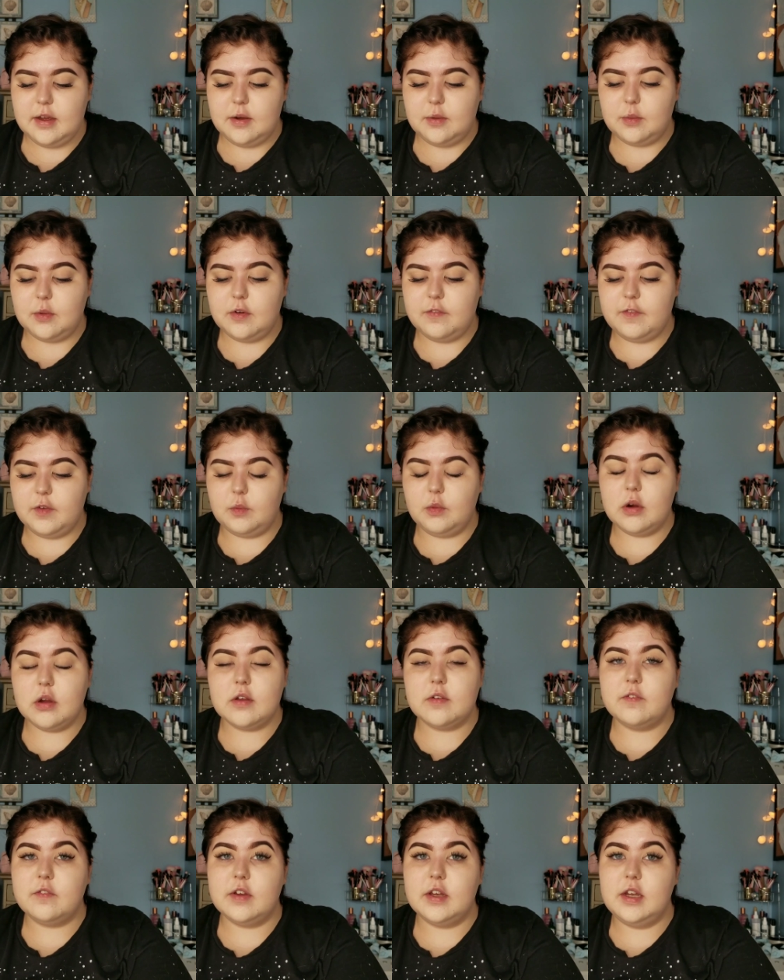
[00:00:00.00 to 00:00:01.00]
Well, if it works
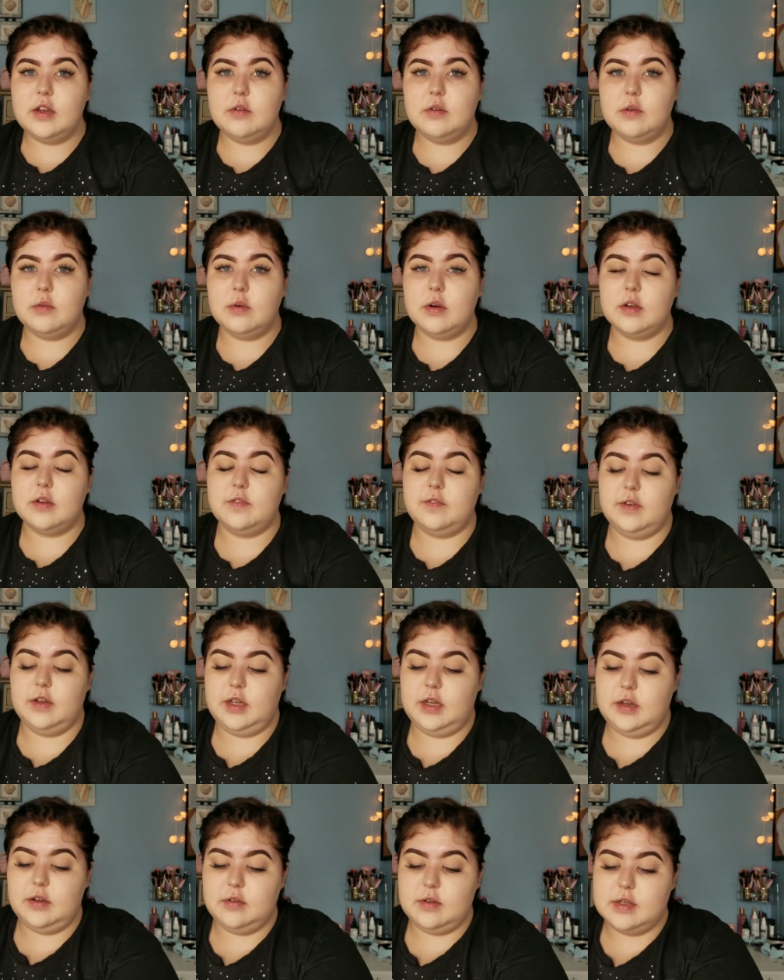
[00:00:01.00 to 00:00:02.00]
for you, it works for you.